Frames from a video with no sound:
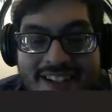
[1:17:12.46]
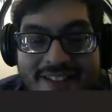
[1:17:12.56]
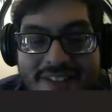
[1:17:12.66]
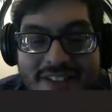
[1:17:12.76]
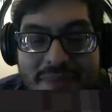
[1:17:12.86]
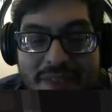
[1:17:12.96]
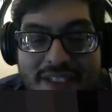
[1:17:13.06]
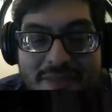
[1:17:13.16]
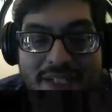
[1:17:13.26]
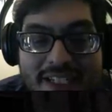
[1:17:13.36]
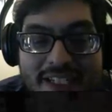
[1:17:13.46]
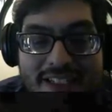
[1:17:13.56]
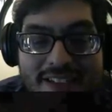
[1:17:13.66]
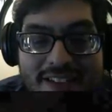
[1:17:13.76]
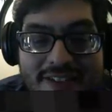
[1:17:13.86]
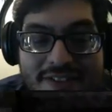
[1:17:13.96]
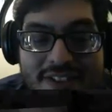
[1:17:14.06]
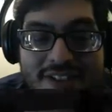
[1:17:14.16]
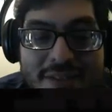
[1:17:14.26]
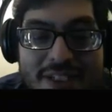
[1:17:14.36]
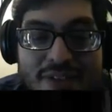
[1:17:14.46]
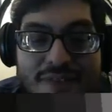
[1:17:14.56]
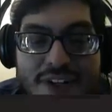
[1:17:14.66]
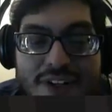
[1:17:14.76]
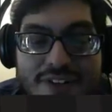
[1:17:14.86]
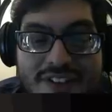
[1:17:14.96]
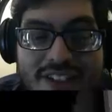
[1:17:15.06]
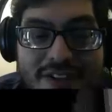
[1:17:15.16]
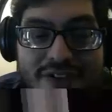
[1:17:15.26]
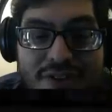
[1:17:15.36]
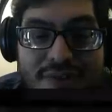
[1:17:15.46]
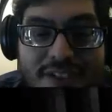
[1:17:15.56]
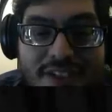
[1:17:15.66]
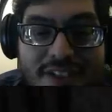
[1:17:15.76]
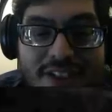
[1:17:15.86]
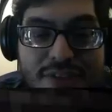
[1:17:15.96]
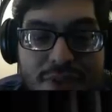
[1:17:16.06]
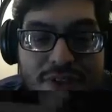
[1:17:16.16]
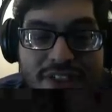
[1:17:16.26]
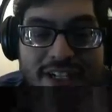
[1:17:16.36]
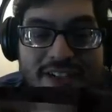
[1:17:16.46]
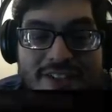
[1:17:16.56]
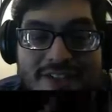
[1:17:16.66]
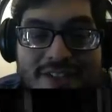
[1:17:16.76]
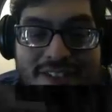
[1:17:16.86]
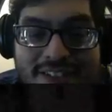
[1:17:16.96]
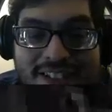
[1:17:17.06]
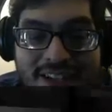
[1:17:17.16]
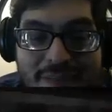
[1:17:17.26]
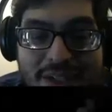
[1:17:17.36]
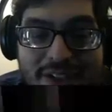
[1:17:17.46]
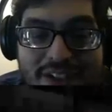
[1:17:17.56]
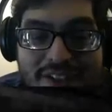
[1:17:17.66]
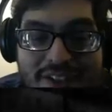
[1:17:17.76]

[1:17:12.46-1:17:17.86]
Was meant to be, it's meant to evoke, you know, sort of a small town America